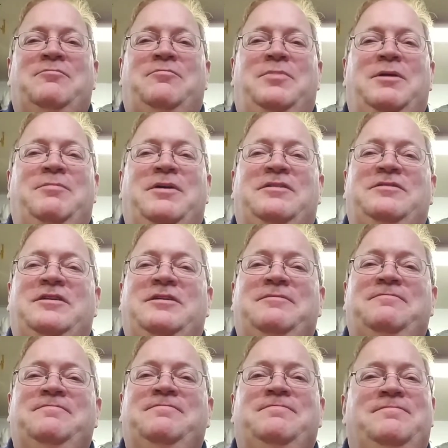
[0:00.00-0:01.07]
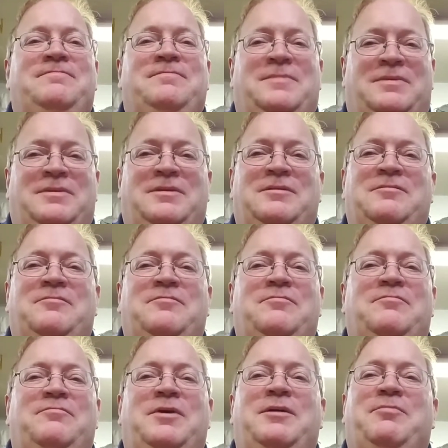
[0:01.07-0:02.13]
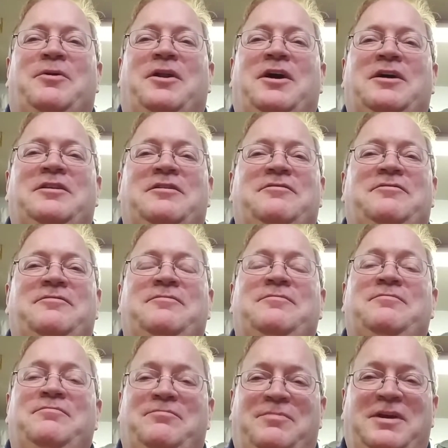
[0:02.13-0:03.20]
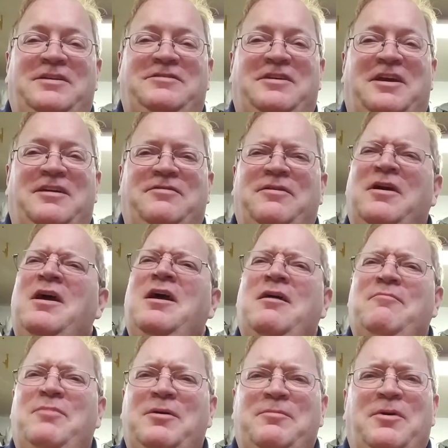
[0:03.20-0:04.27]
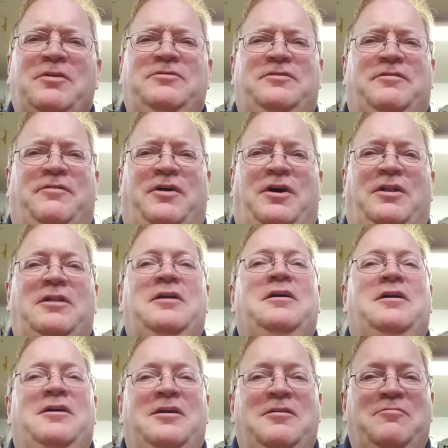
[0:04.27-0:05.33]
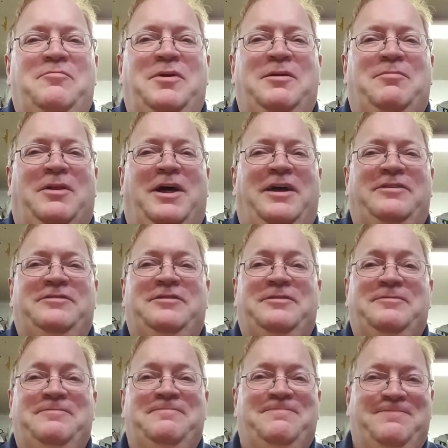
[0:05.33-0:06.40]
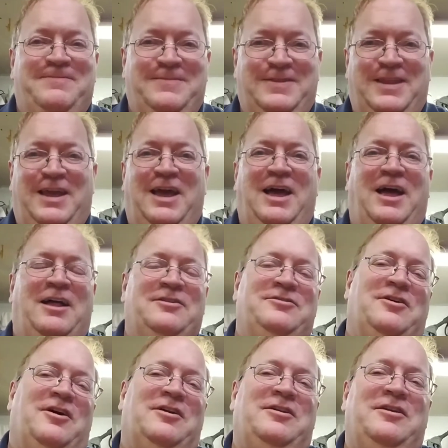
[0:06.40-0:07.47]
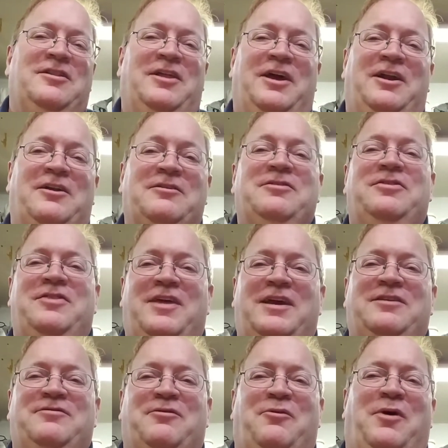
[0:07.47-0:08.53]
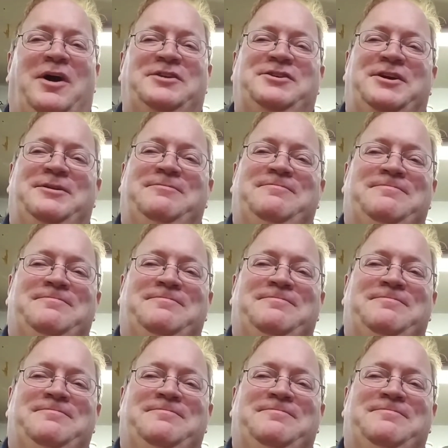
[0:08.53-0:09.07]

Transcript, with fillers: be busy, be productive, be safe, but most of all, be blessed. I'll talk to you later. Thanks for watching.